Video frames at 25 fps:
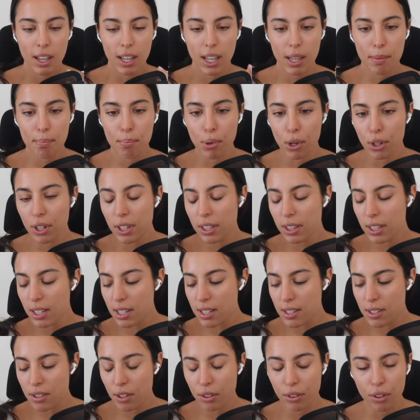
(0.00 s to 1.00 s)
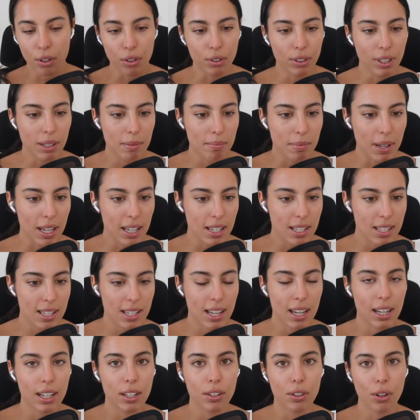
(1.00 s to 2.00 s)
Embodying this not only makes
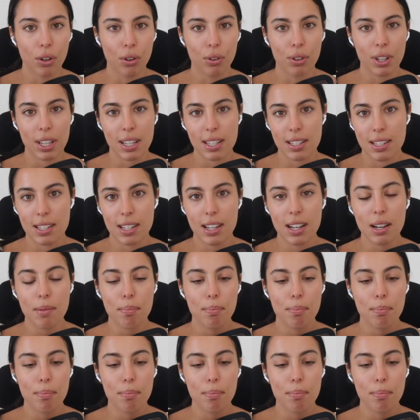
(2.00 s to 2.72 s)
saying no easier,